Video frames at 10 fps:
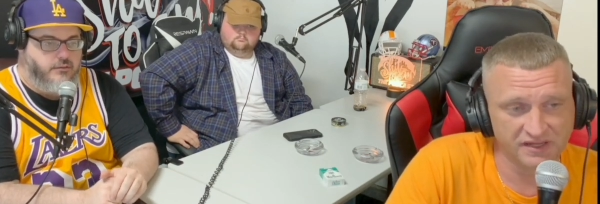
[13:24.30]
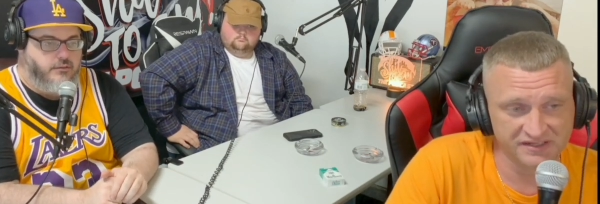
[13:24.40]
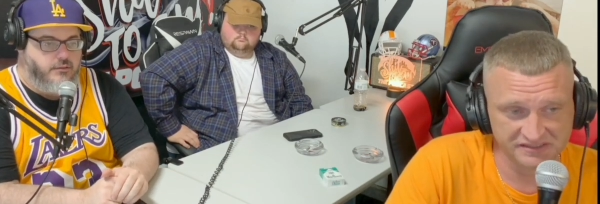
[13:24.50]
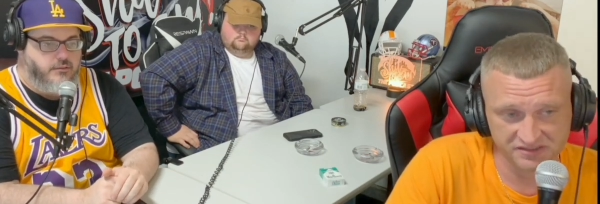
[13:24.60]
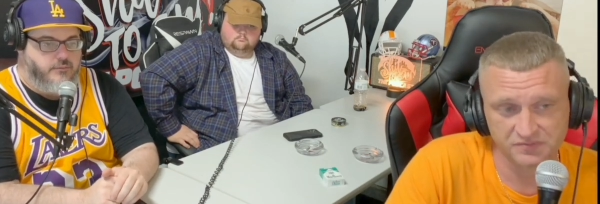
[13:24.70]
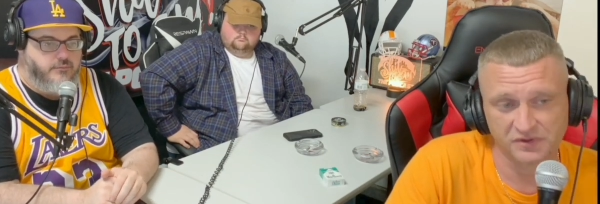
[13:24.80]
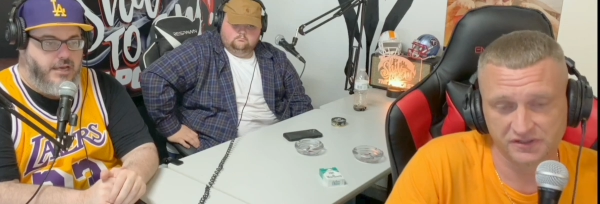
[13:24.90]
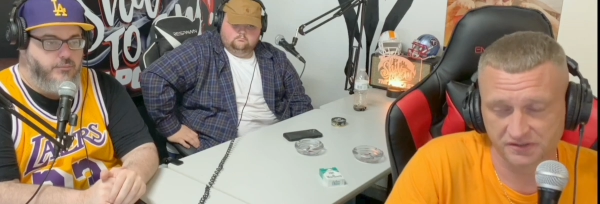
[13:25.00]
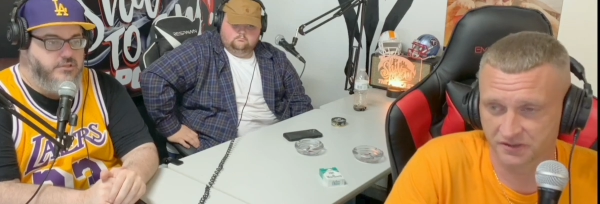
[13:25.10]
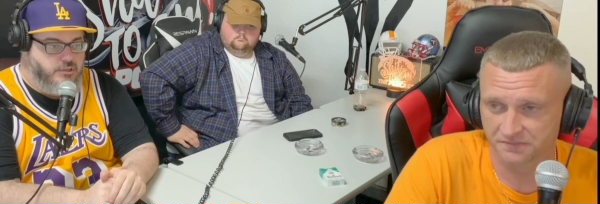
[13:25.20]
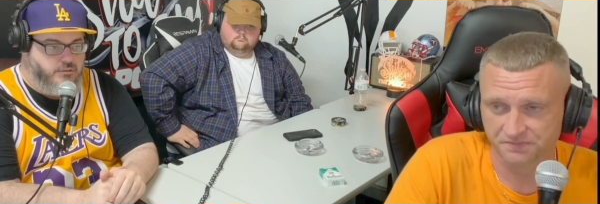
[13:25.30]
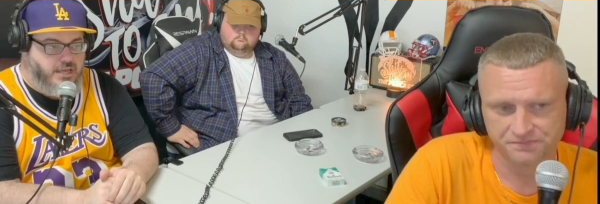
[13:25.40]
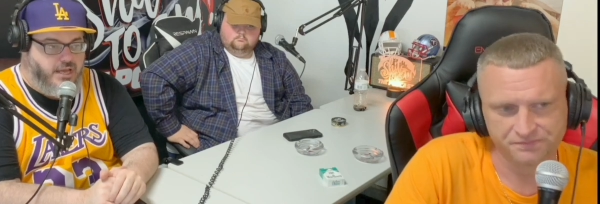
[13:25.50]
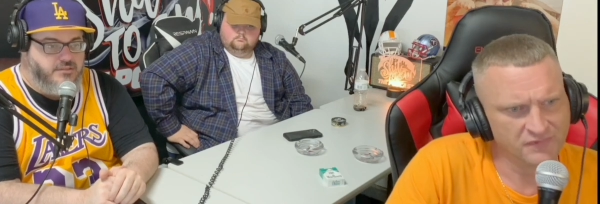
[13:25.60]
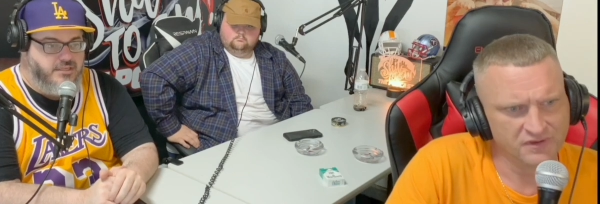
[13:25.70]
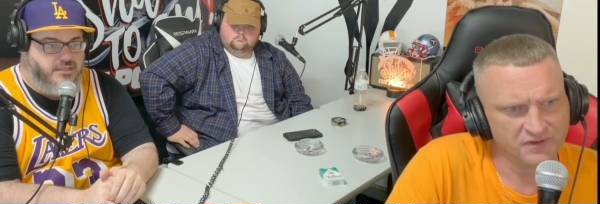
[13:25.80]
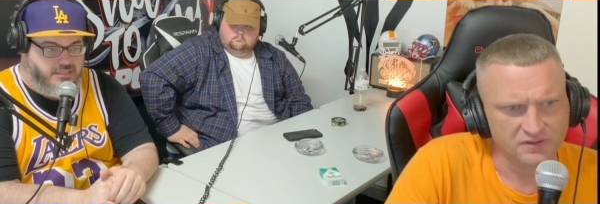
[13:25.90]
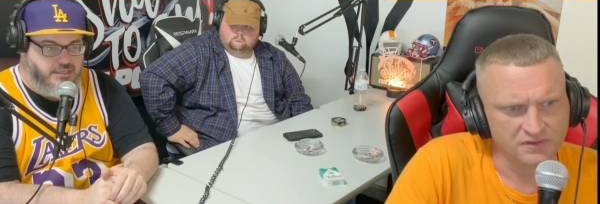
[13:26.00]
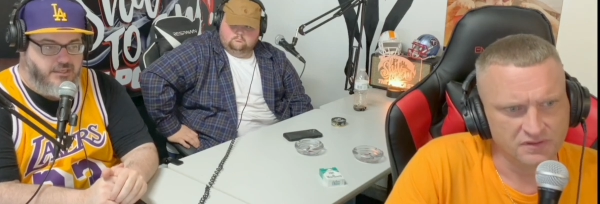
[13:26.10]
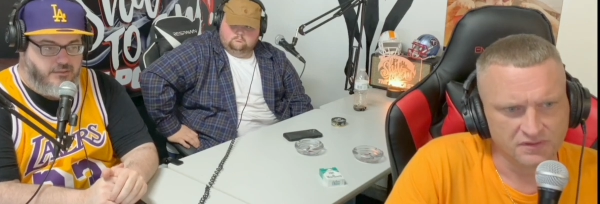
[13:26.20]
Speaker 1: need this money." That was like,
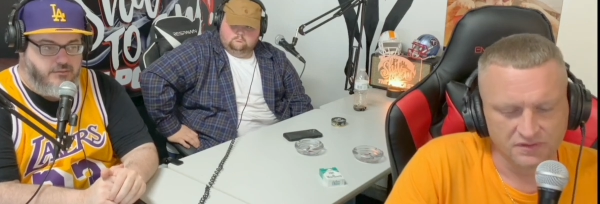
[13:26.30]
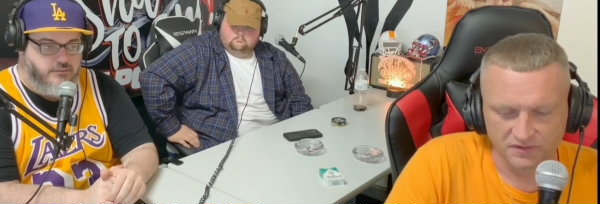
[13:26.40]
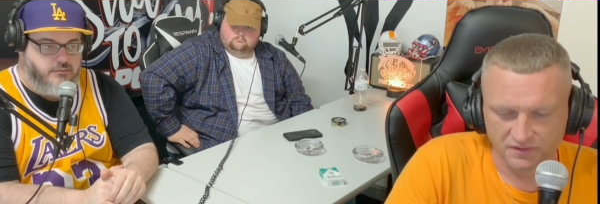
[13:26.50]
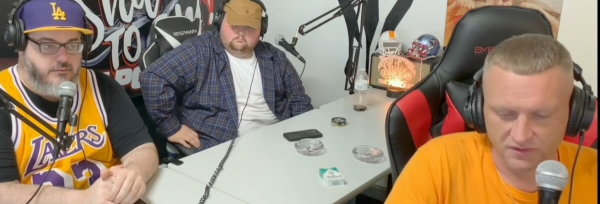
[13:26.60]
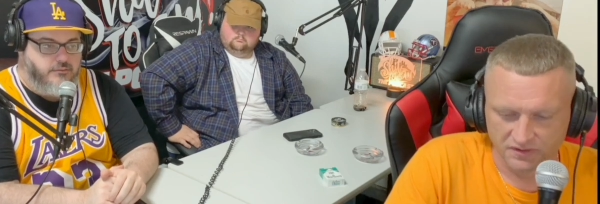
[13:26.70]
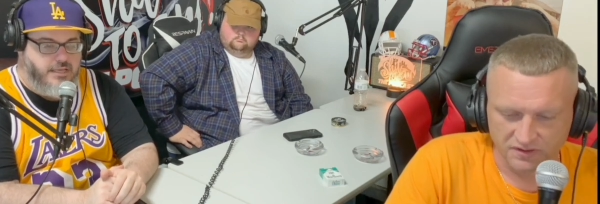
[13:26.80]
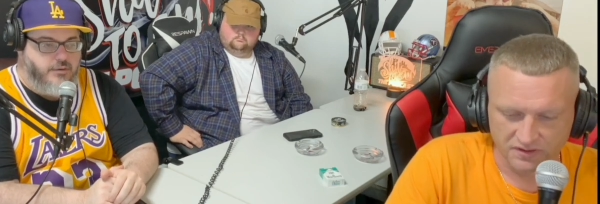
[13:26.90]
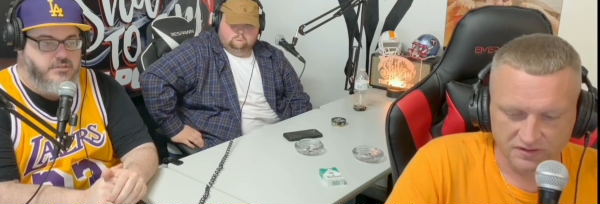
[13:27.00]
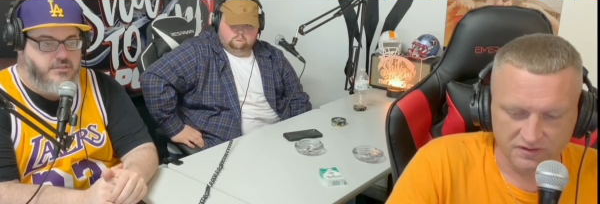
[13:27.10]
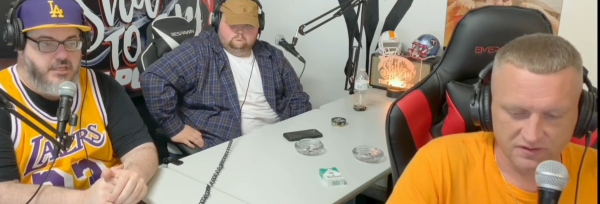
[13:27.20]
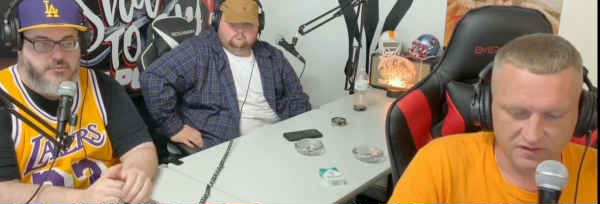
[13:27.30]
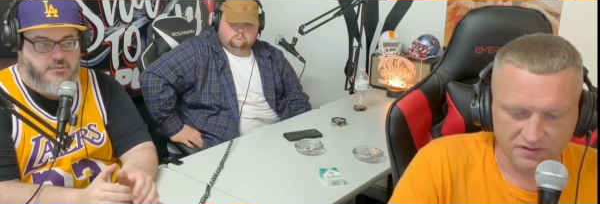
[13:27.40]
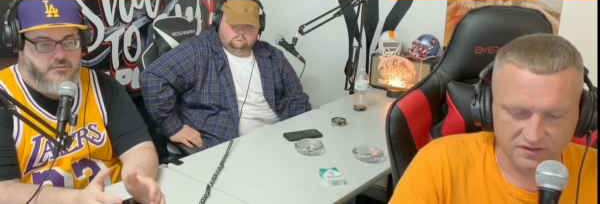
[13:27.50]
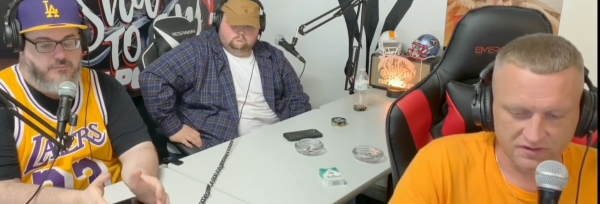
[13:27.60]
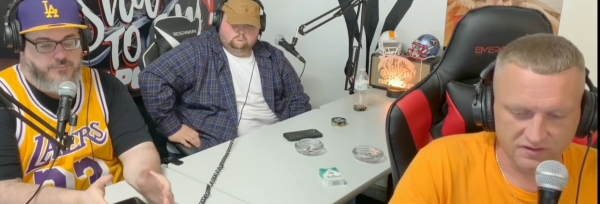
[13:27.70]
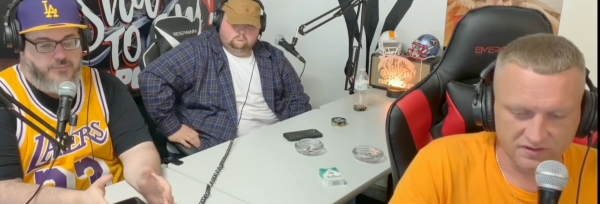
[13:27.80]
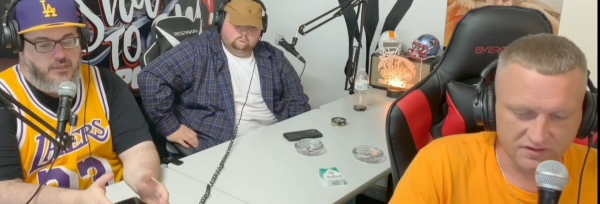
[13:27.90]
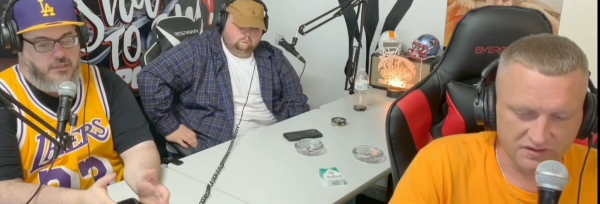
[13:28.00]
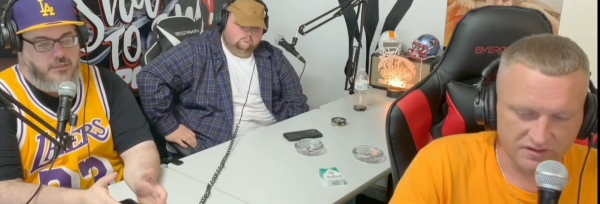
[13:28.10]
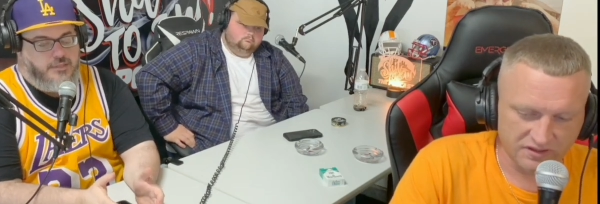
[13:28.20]
Speaker 2: 2010. That was that was
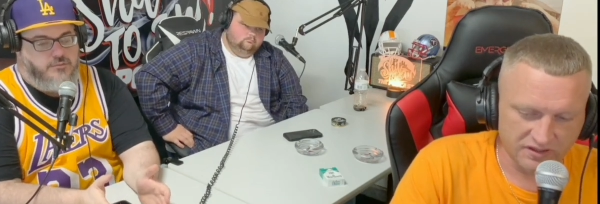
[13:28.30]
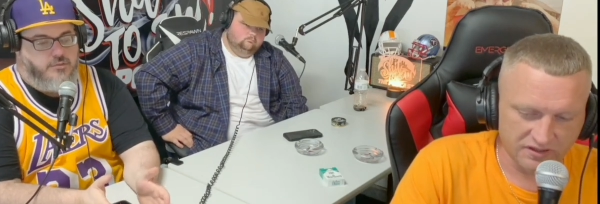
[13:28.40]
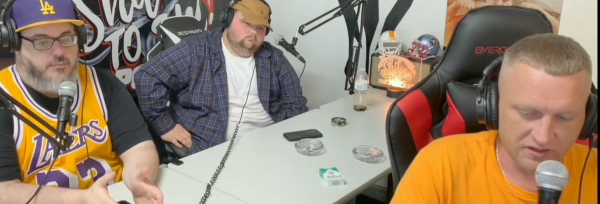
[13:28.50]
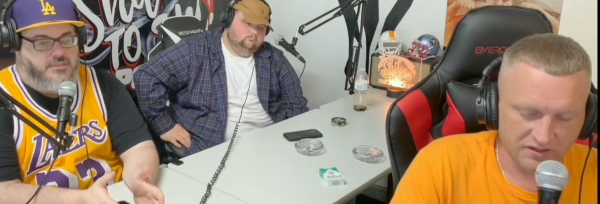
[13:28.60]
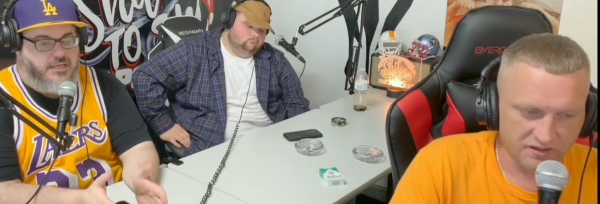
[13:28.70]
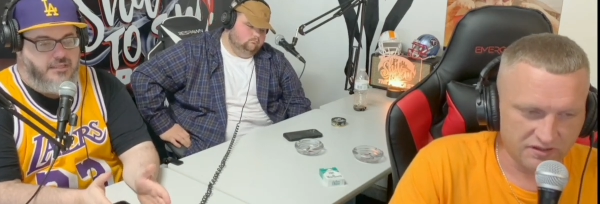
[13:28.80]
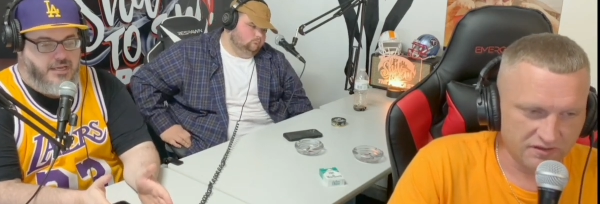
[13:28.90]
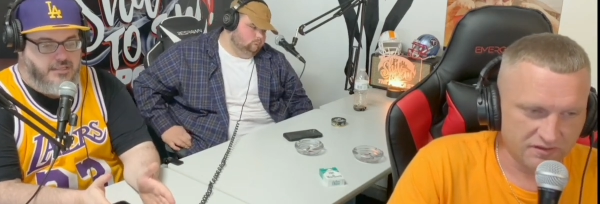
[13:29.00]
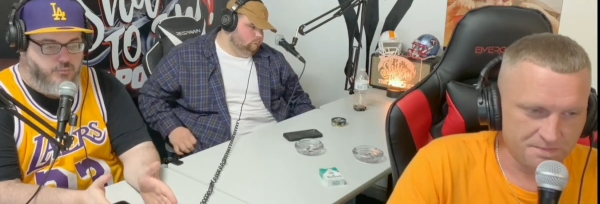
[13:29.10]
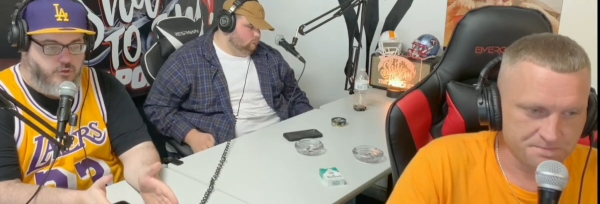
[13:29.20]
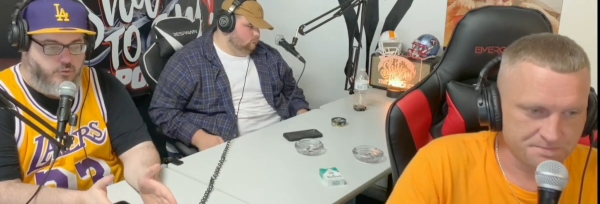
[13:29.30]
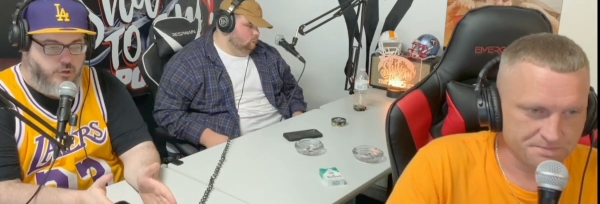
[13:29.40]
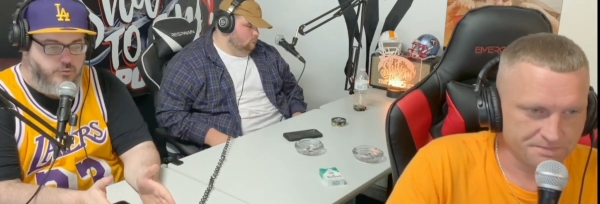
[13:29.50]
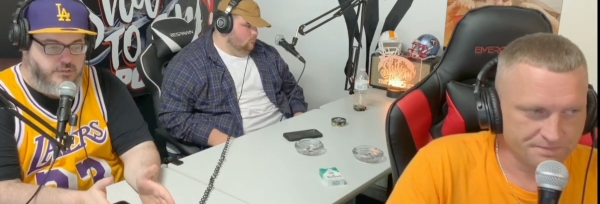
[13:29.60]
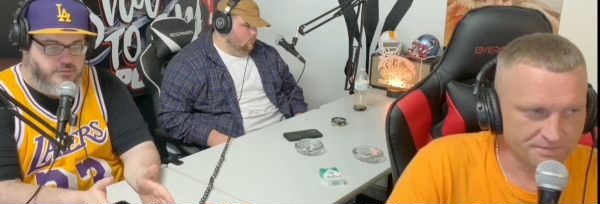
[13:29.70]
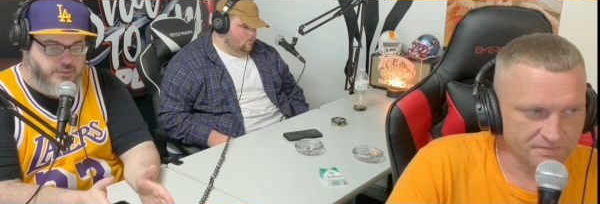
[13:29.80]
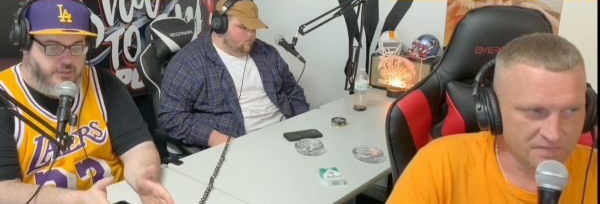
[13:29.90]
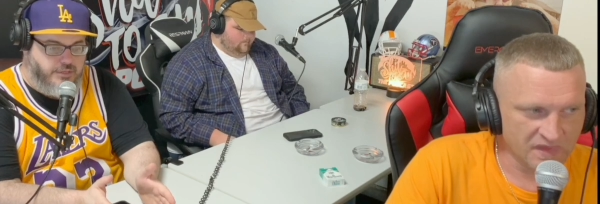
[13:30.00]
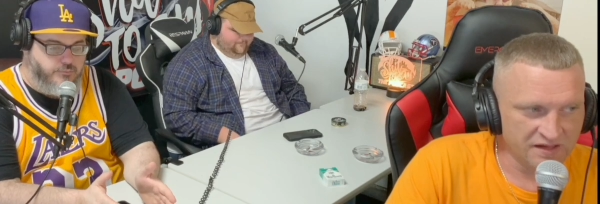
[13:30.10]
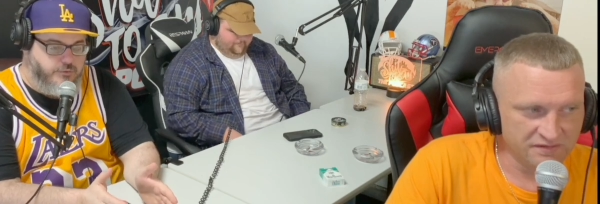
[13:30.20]
that's what I'm saying. That's where the growth has been.
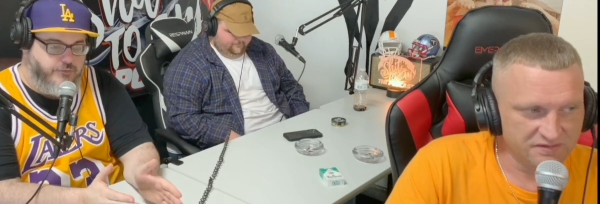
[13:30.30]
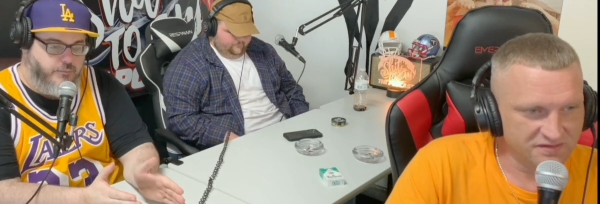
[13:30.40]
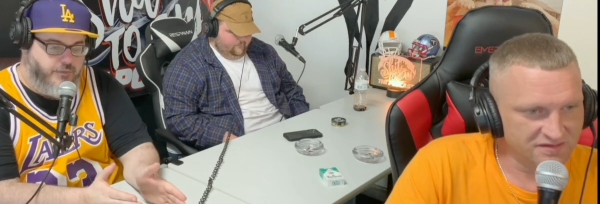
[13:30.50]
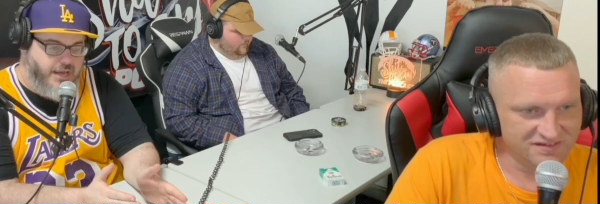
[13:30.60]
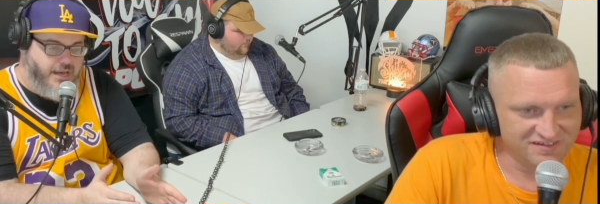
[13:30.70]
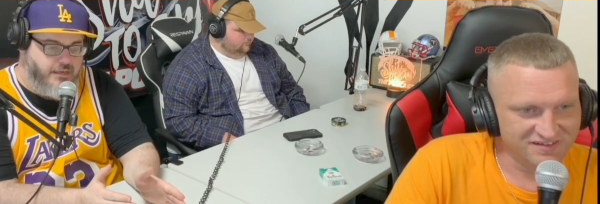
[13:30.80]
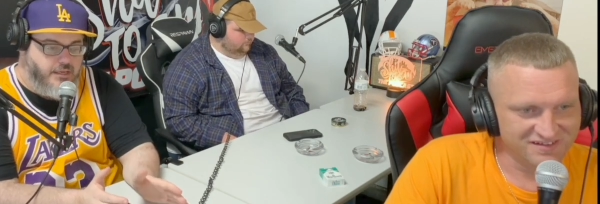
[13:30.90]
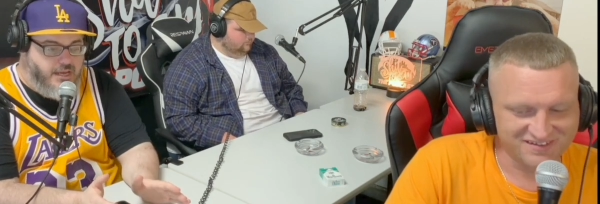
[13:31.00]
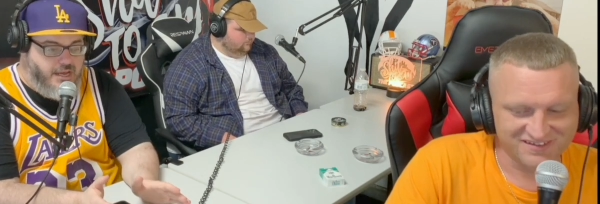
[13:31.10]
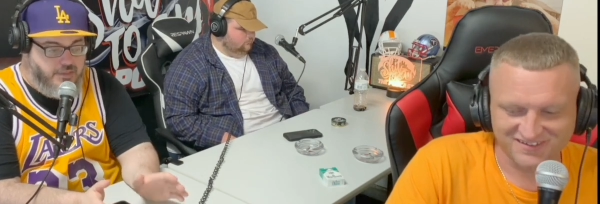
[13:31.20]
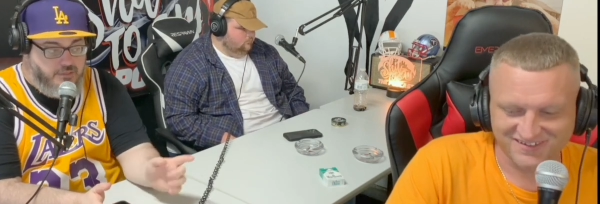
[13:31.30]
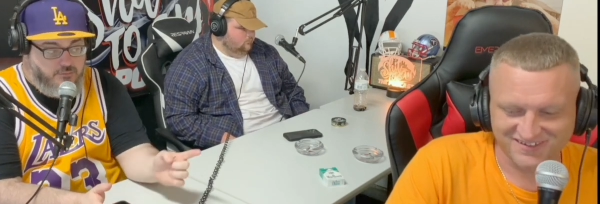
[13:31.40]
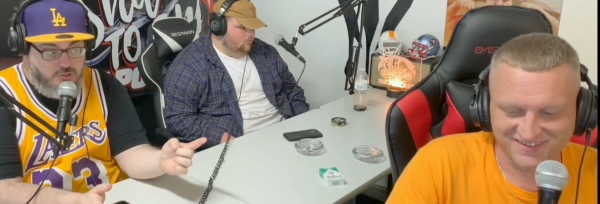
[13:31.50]
He and, went from that, and then